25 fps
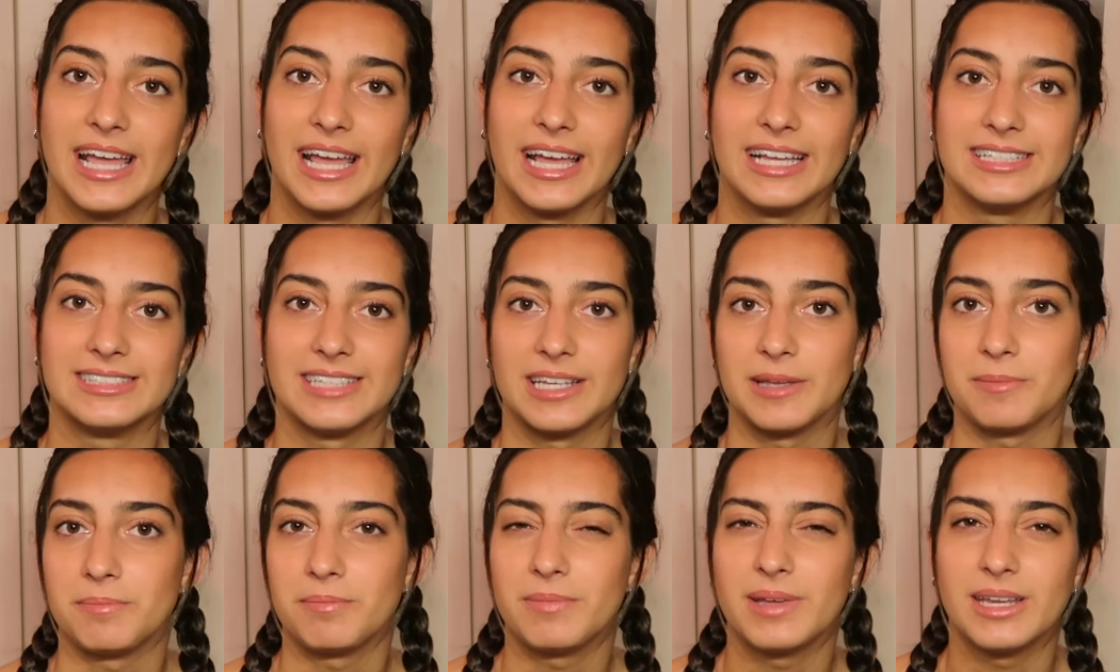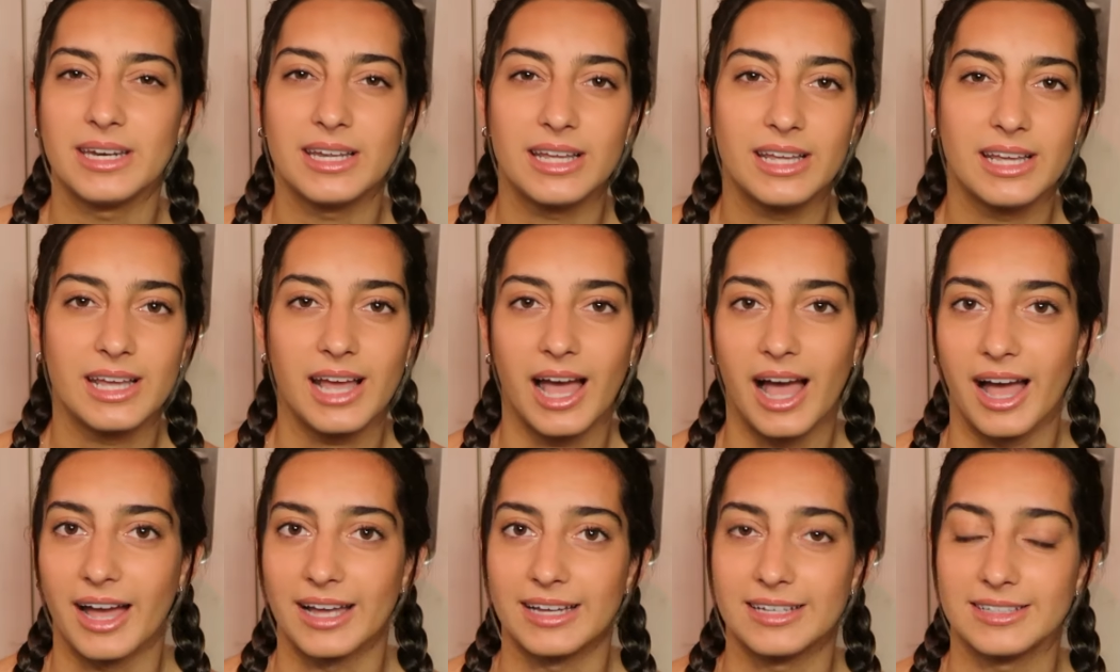It's a mini
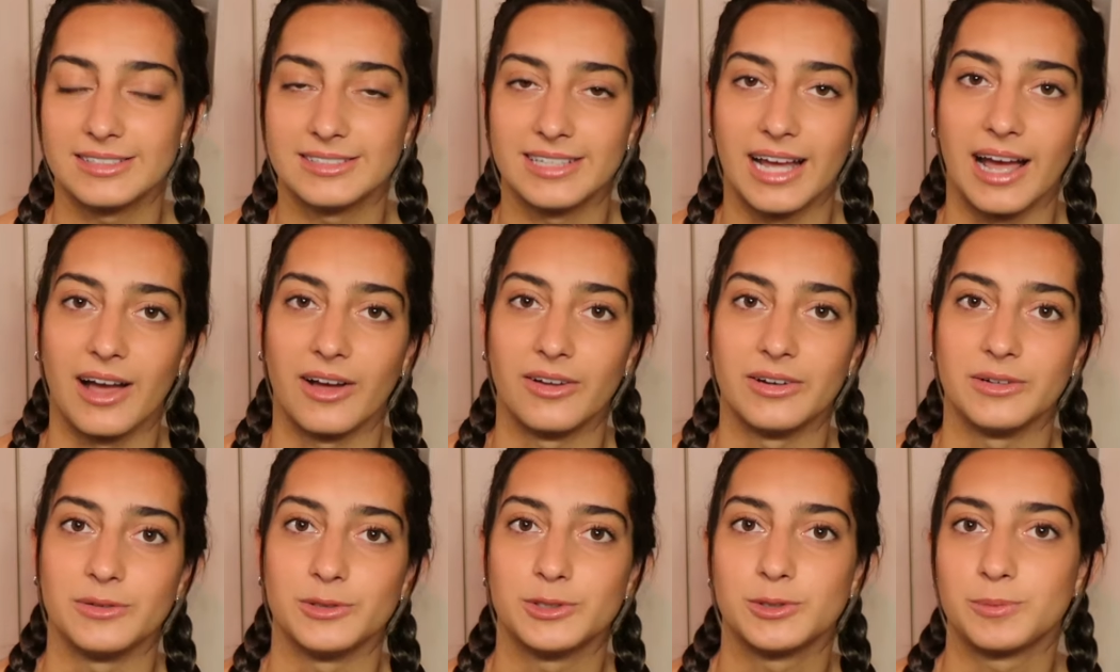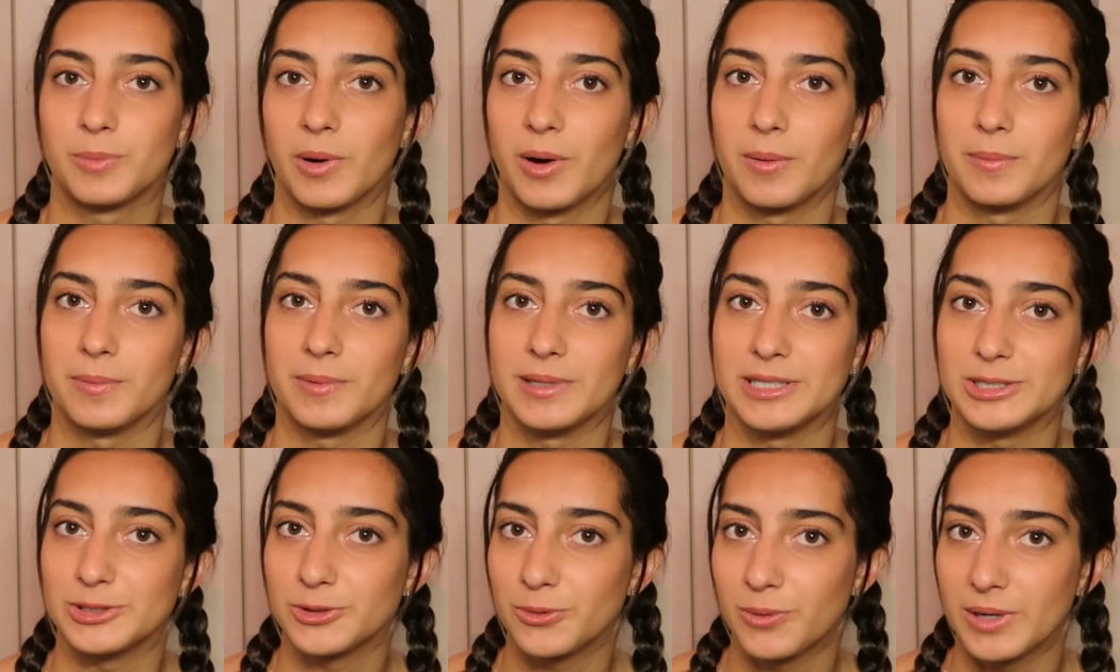hike down, it was
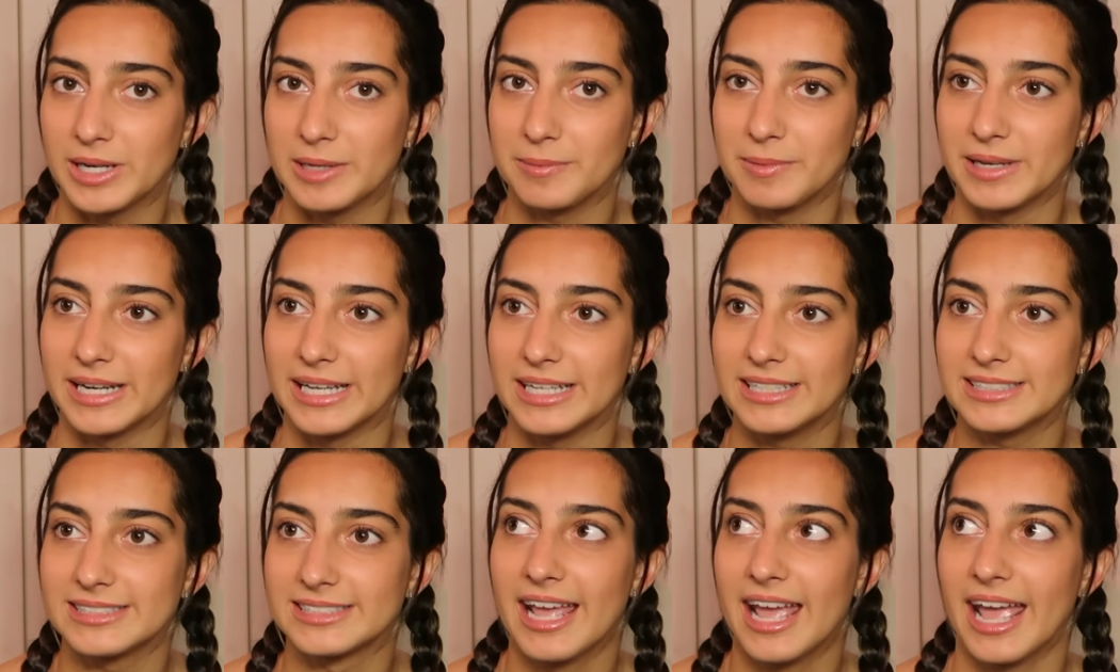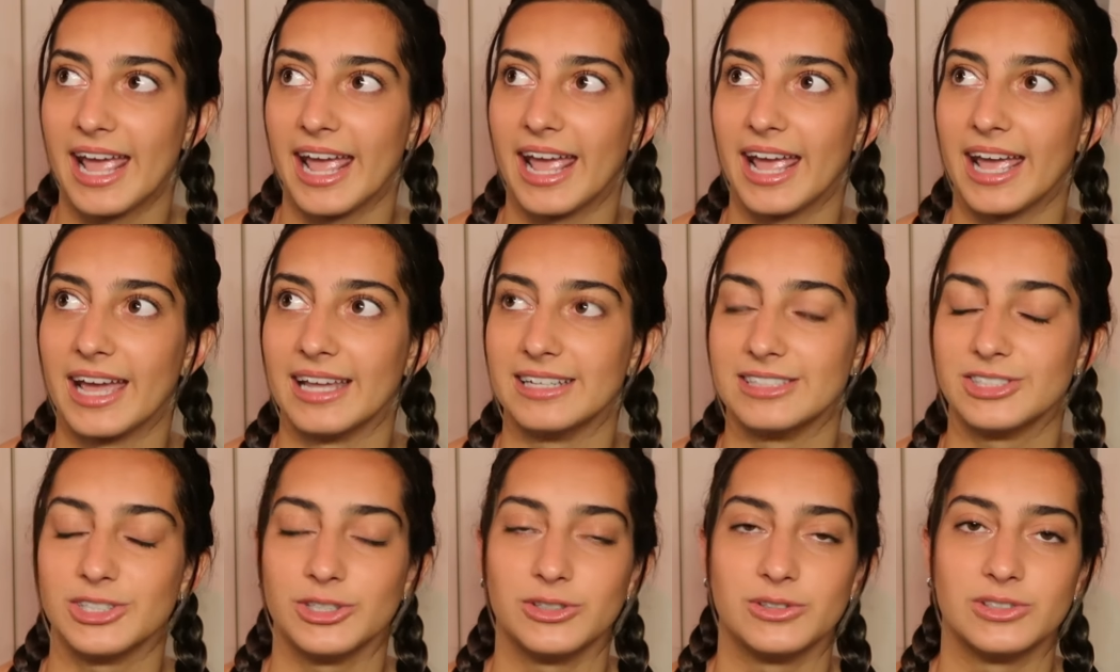probably 20 minutes,
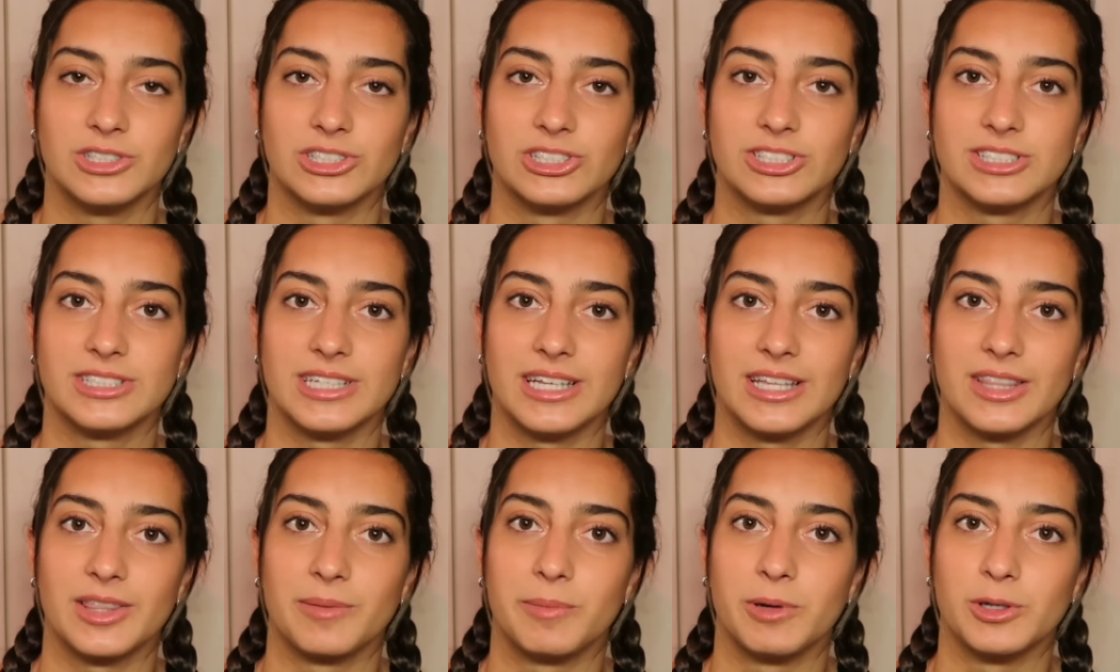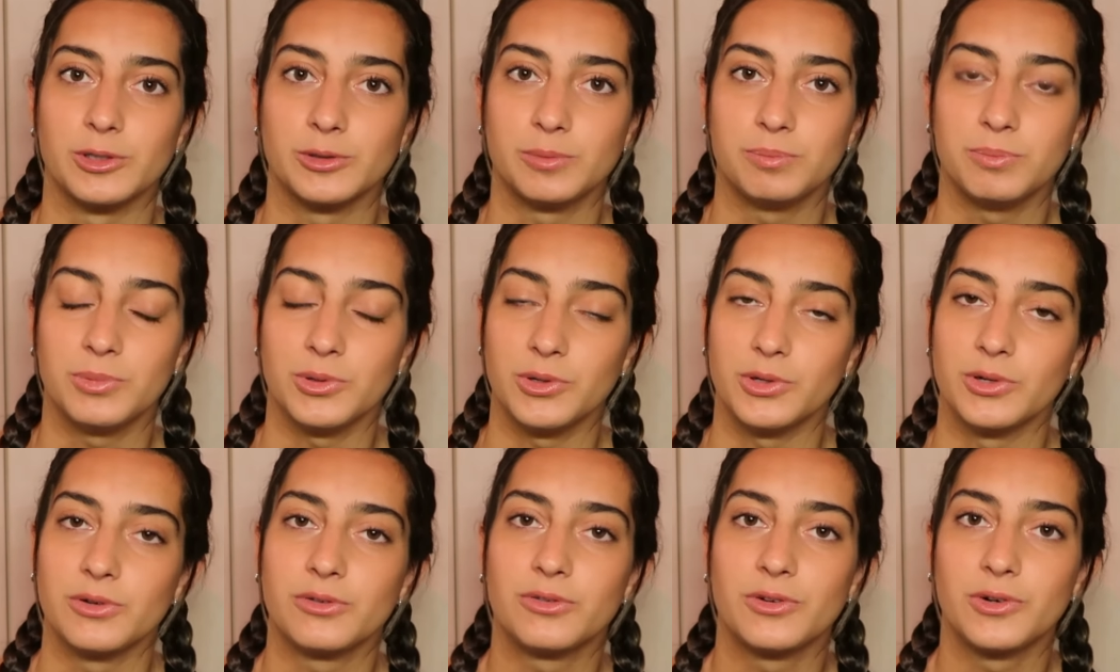and you just see the most
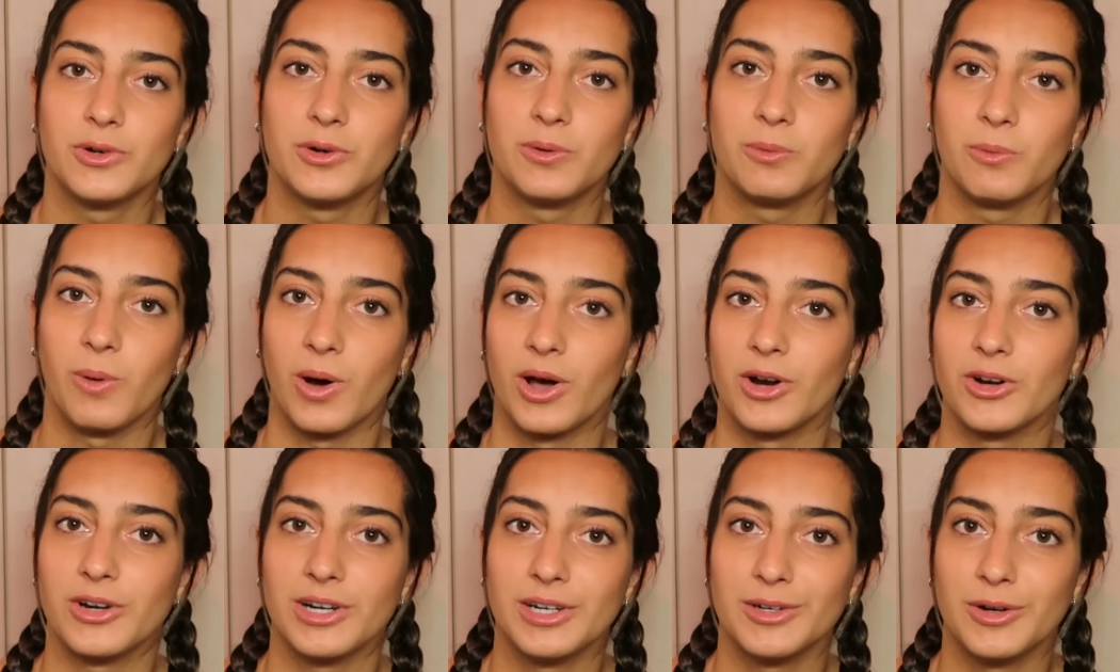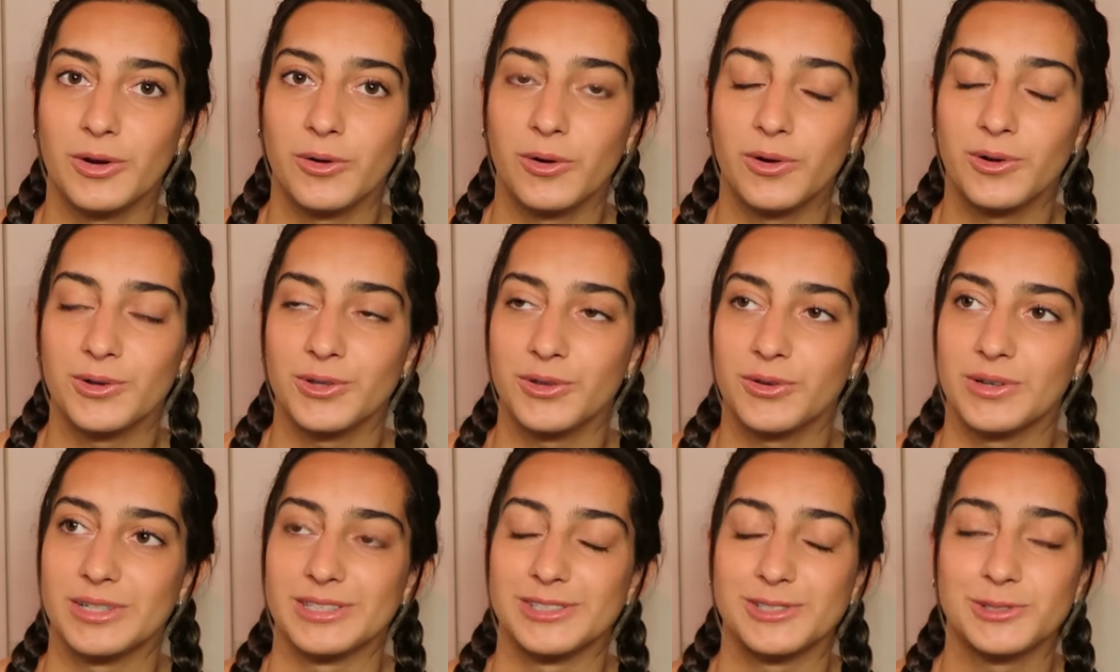beautiful watering hole.
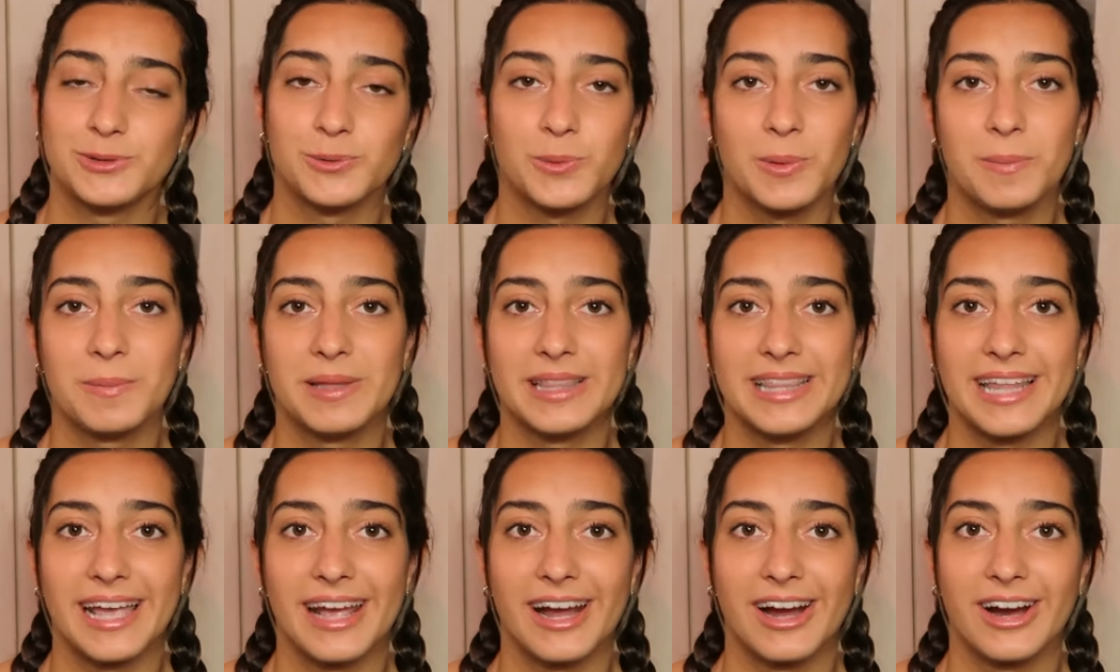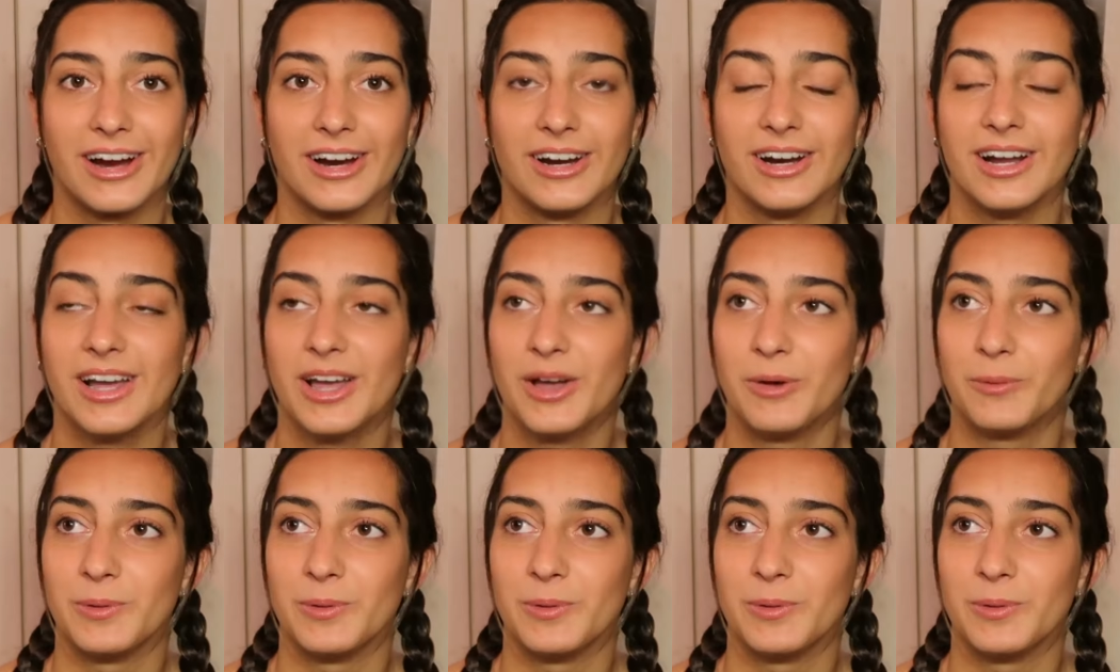You could swim in there.